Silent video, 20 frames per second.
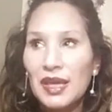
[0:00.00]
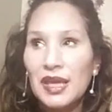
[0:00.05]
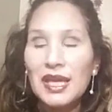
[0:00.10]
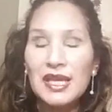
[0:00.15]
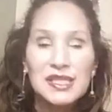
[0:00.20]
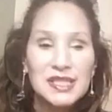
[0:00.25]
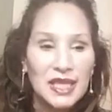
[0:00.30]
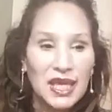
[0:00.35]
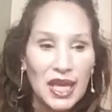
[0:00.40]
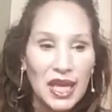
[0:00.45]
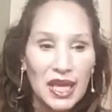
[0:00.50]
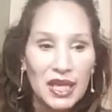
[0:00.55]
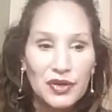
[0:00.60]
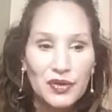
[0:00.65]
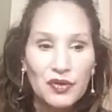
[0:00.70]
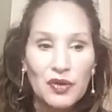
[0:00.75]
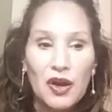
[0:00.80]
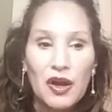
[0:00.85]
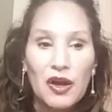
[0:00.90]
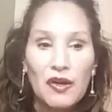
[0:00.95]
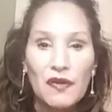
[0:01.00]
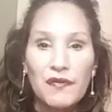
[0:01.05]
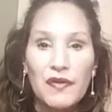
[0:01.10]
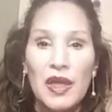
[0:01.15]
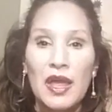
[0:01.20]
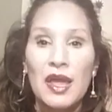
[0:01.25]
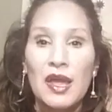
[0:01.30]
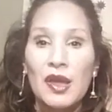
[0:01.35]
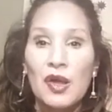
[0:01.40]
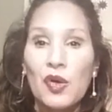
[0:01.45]
indicator
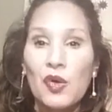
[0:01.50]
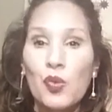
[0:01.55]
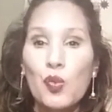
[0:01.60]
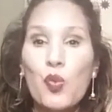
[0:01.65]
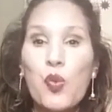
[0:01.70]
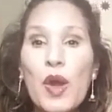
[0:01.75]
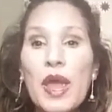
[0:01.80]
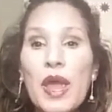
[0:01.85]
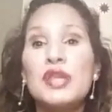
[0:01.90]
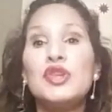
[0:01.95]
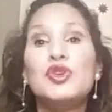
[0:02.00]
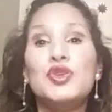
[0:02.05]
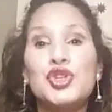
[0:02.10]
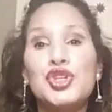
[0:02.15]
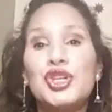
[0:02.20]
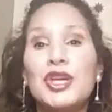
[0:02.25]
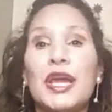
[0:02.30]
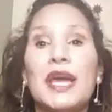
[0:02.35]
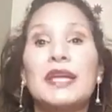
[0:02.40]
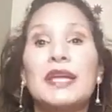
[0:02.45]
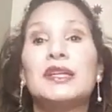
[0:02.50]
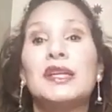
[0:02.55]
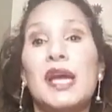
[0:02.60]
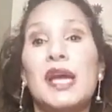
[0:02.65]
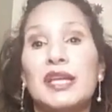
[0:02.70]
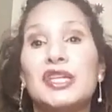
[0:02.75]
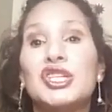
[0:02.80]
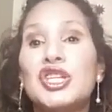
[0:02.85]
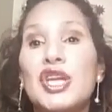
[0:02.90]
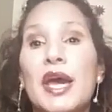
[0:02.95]
of when you should get an
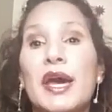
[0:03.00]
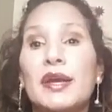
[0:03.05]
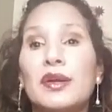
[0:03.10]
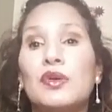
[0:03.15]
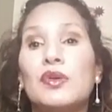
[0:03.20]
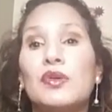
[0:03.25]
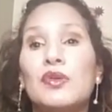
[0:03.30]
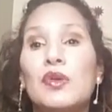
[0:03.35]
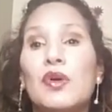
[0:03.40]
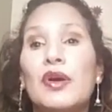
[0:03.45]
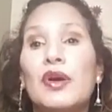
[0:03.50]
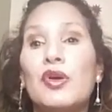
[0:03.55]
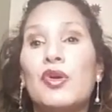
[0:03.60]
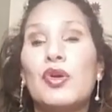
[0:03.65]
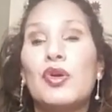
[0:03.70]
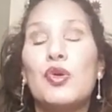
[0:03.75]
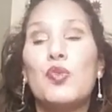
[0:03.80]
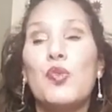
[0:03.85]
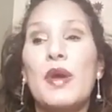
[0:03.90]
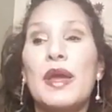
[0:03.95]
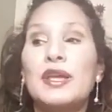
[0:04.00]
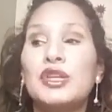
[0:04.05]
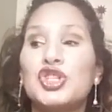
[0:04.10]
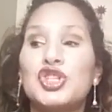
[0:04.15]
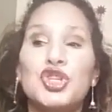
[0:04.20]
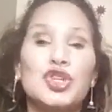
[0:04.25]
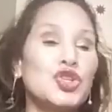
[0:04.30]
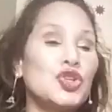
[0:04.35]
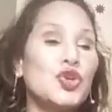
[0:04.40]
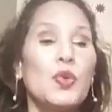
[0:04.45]
eyeshadow or when
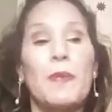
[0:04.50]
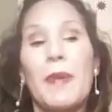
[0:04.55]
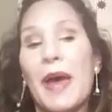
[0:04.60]
should you